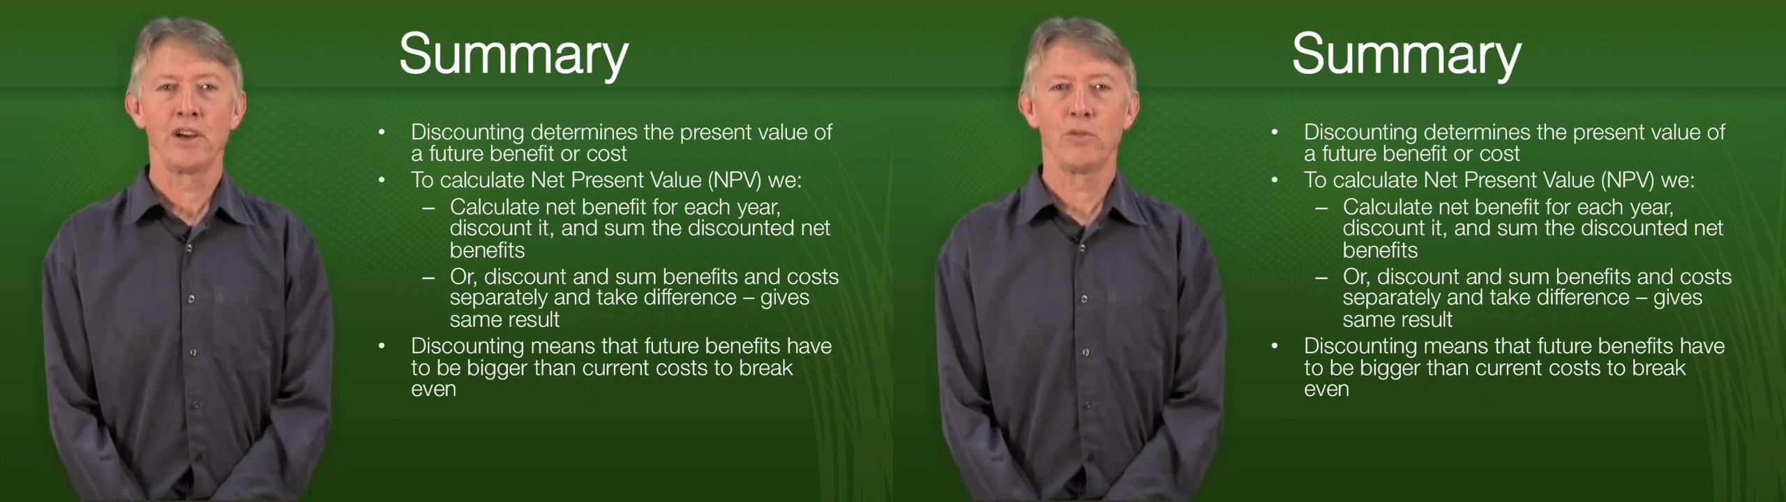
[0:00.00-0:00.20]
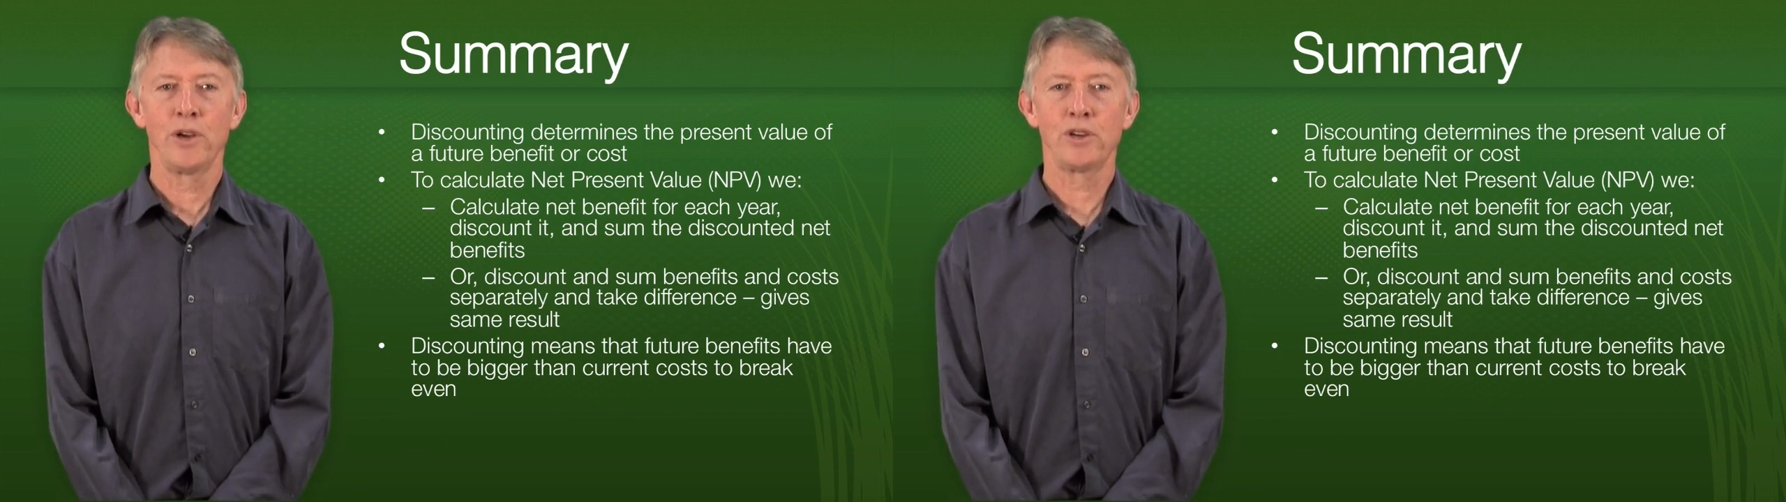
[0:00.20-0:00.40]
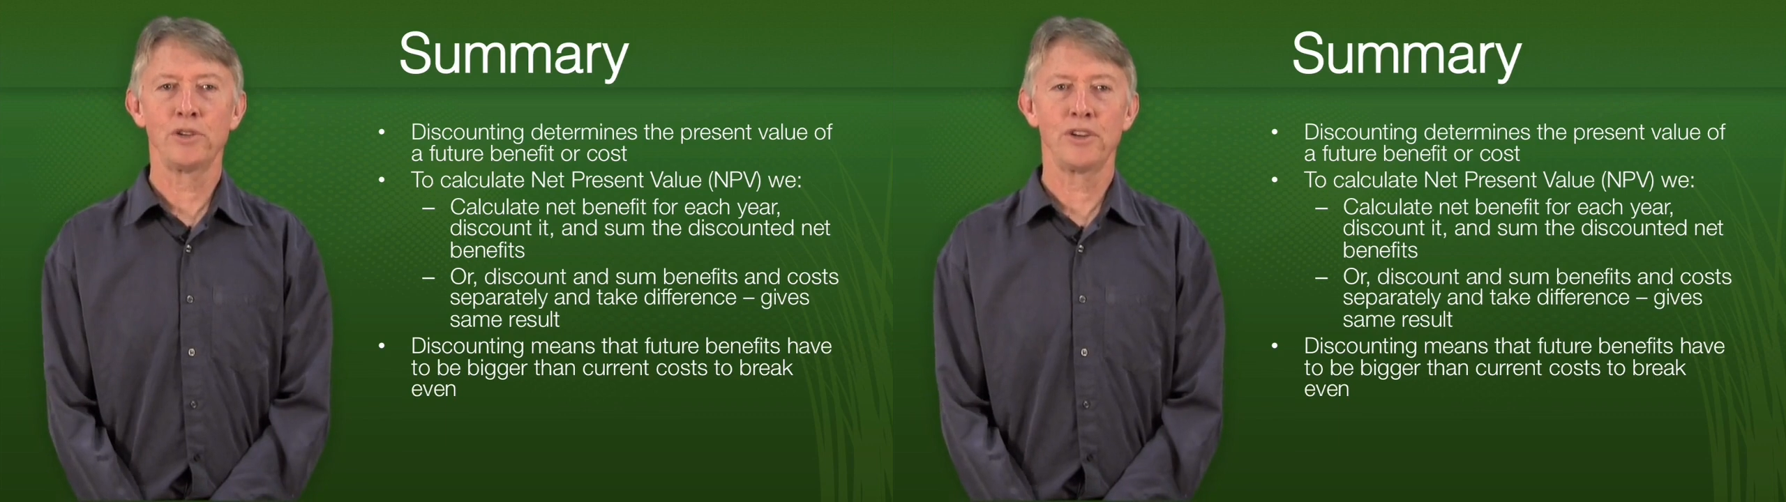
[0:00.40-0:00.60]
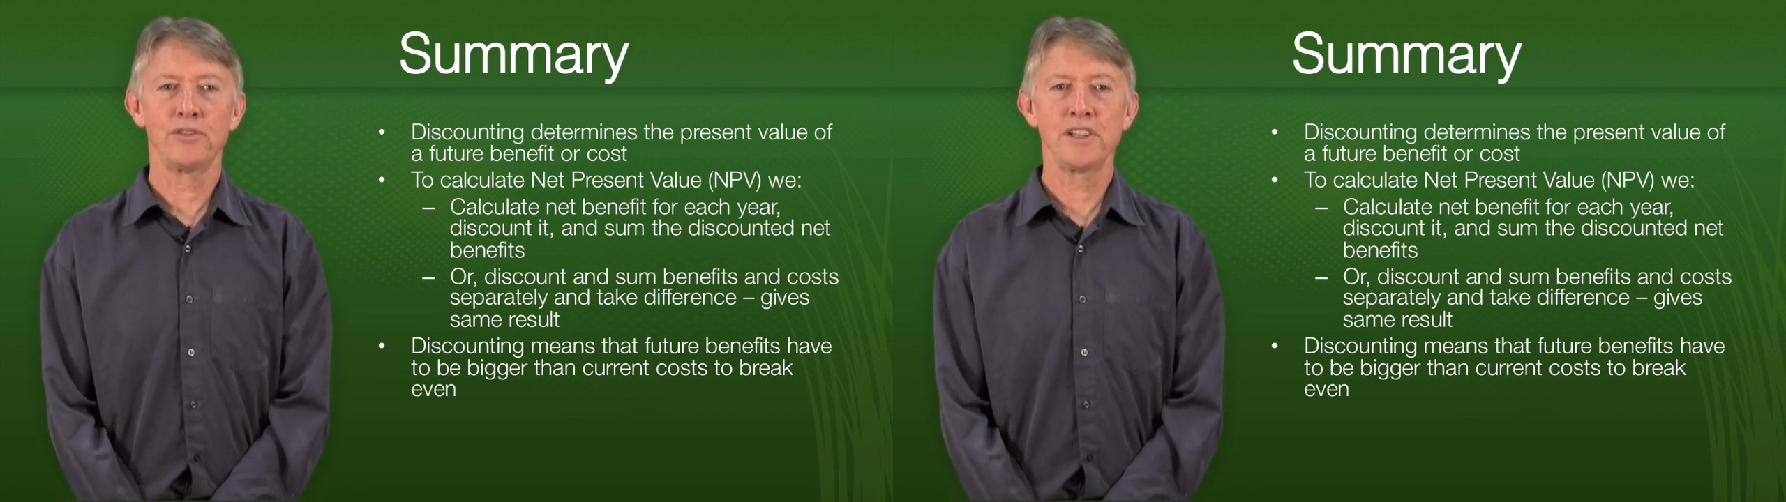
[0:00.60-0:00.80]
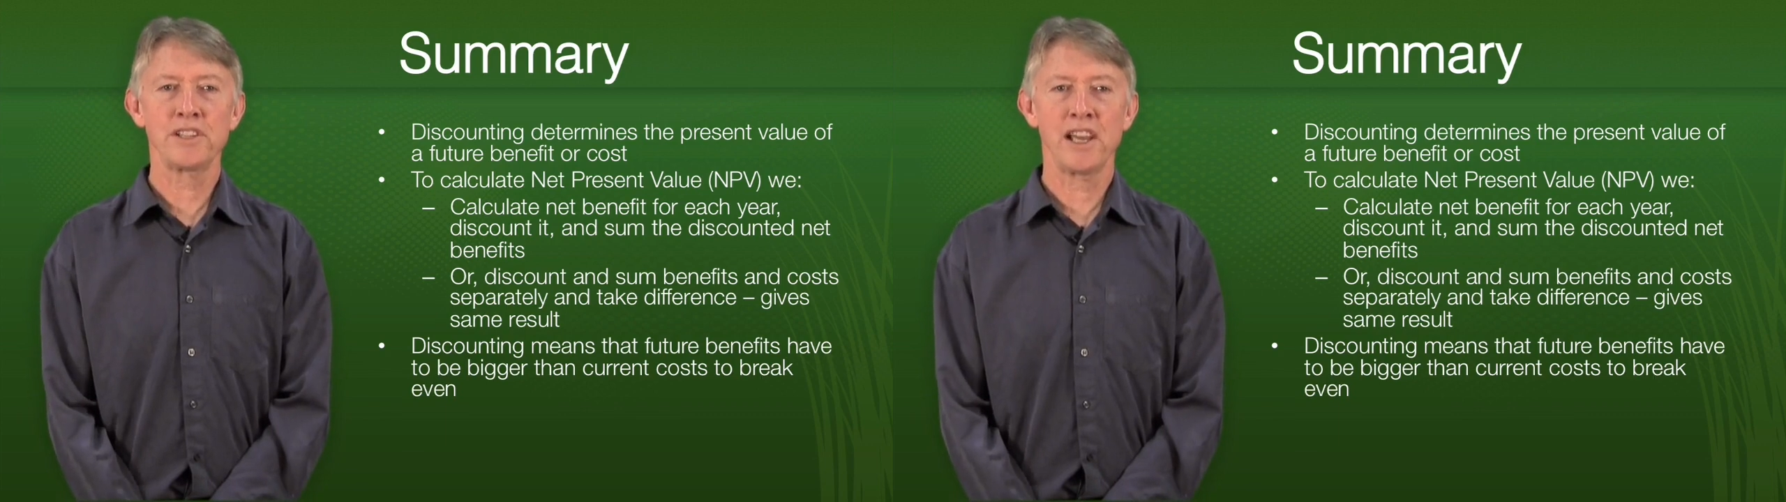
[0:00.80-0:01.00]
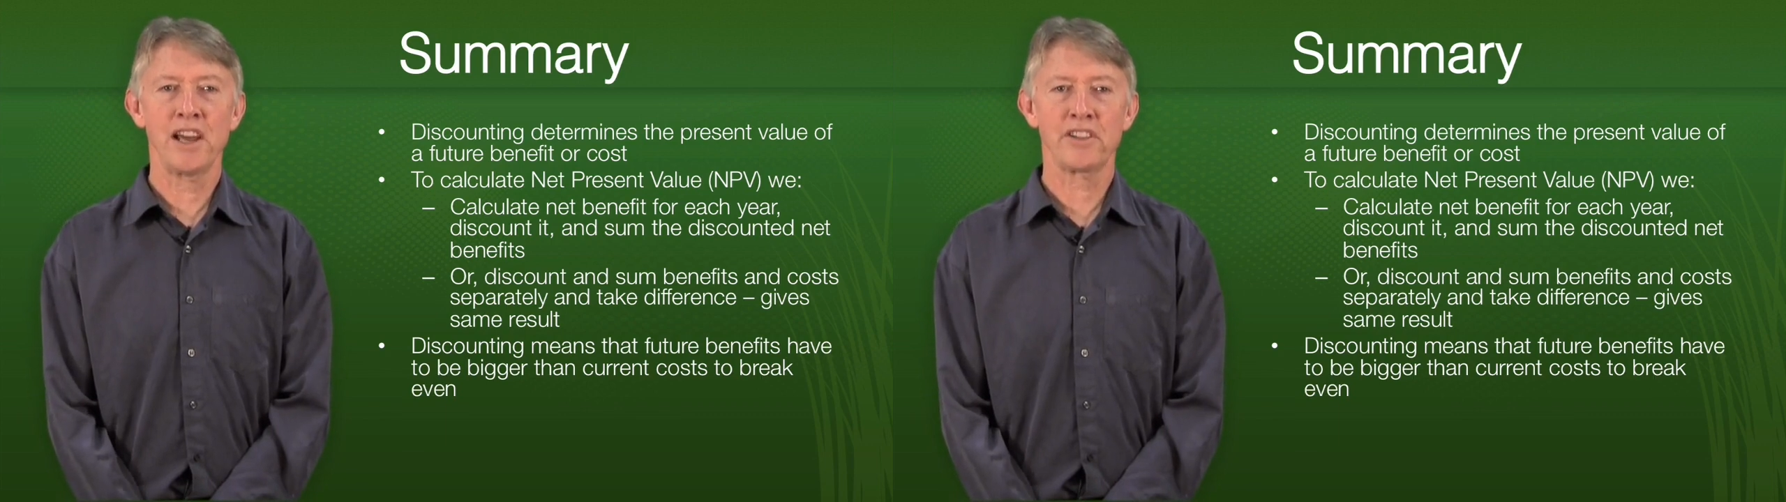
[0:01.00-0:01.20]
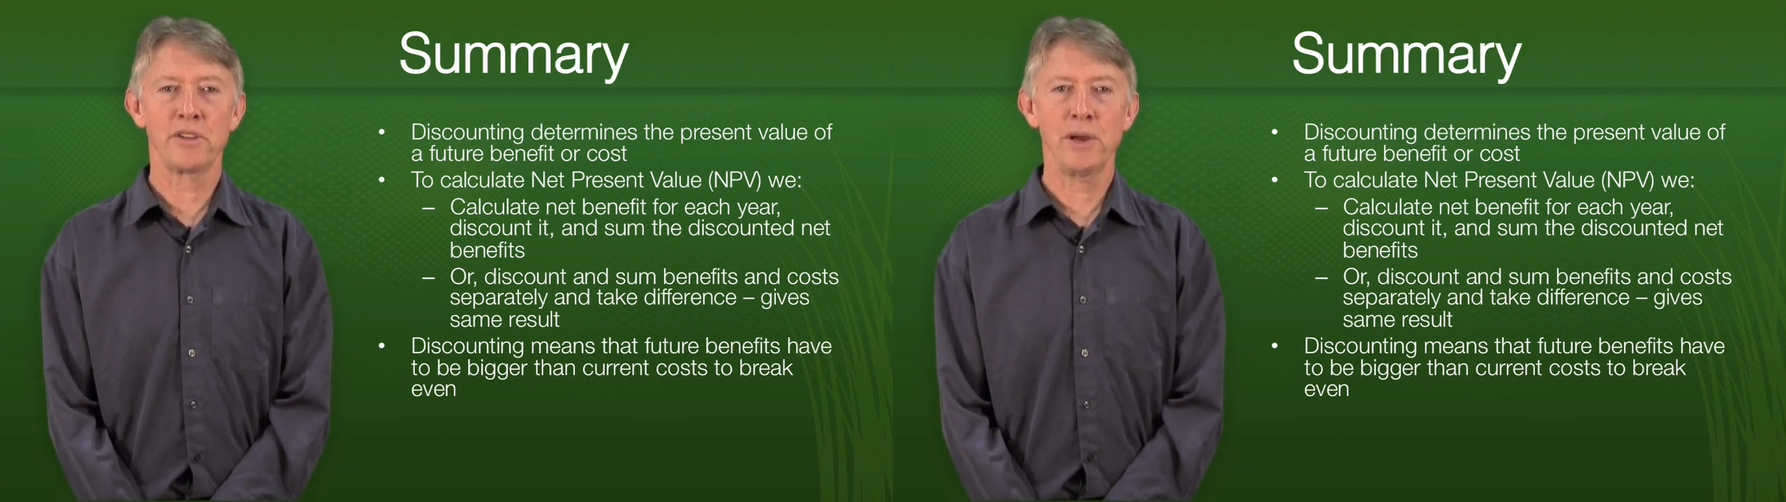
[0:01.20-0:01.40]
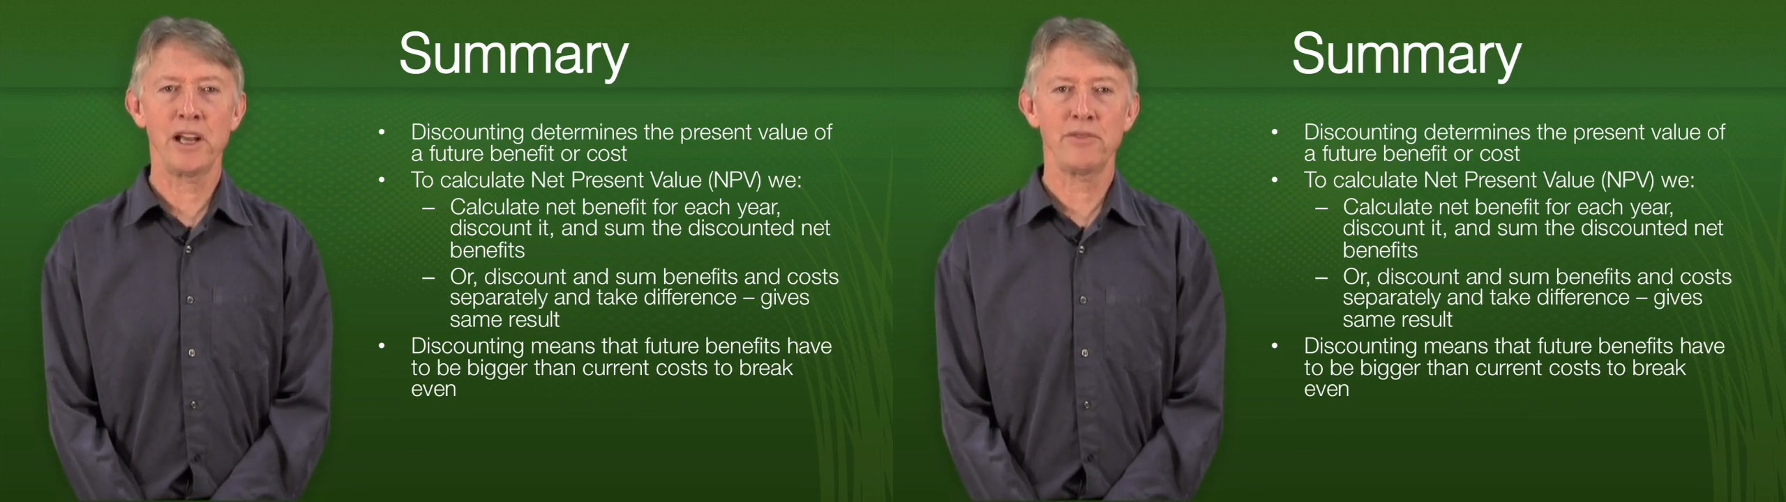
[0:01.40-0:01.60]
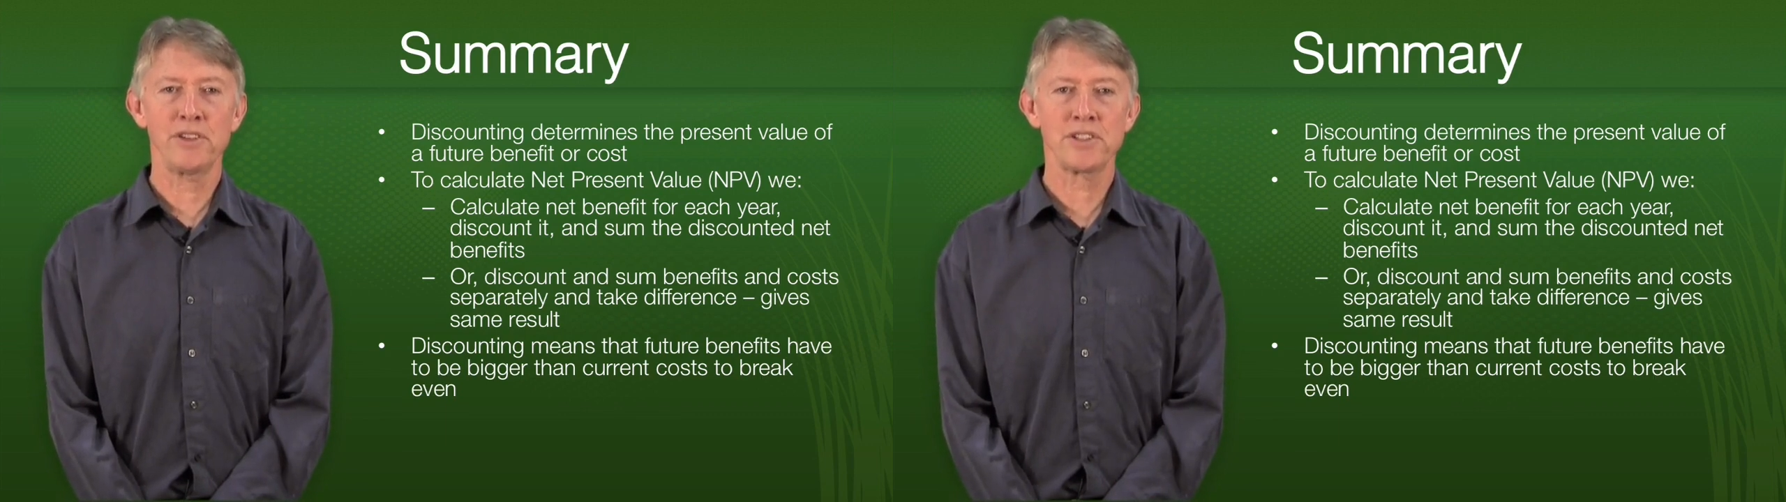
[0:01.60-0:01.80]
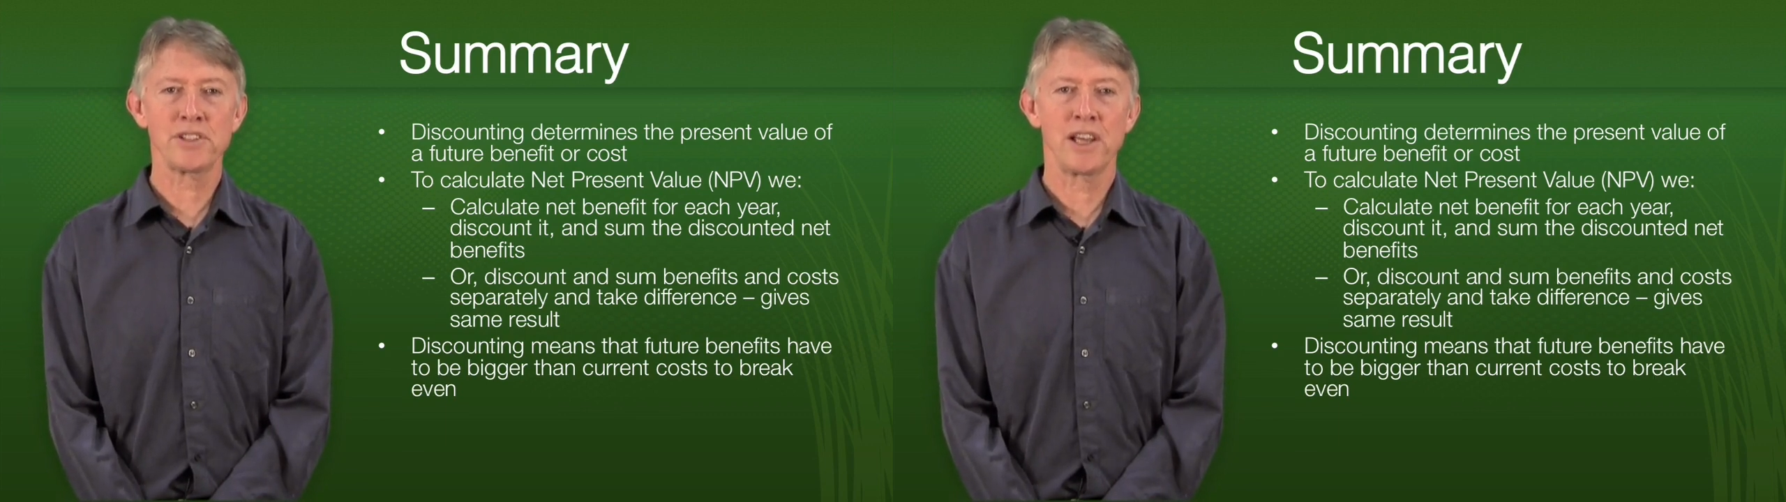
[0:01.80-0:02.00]
we could have discounted the
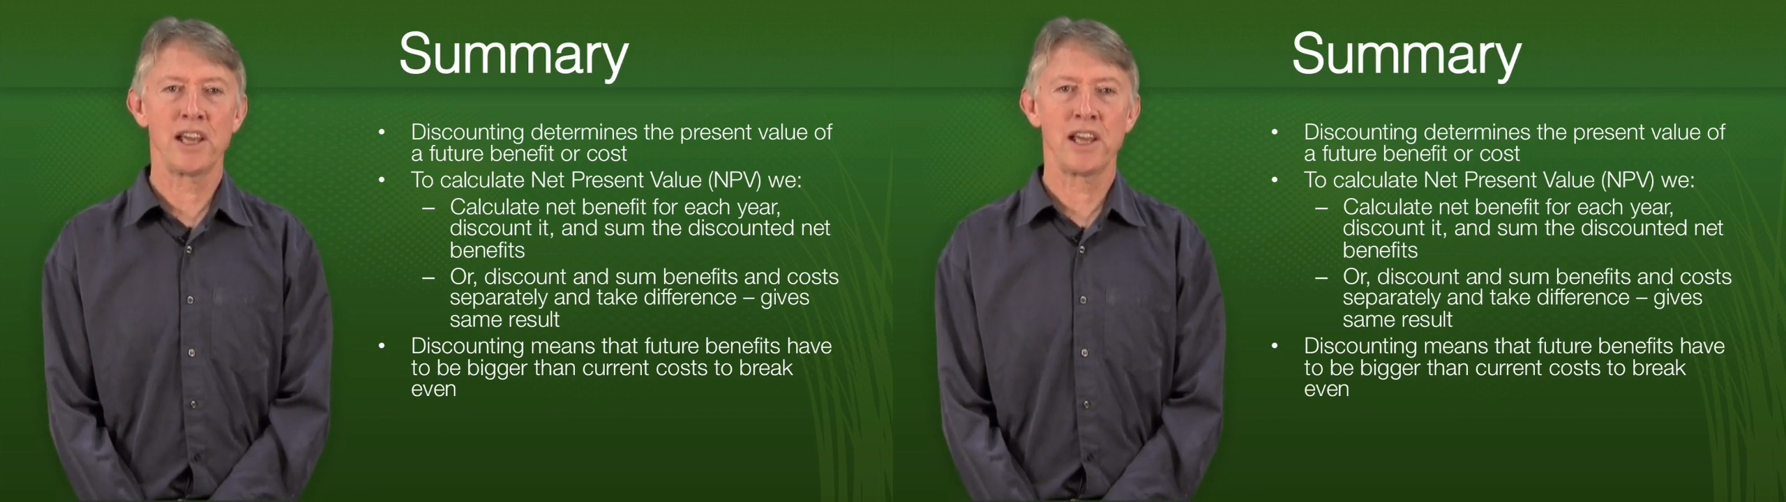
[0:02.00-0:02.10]
benefits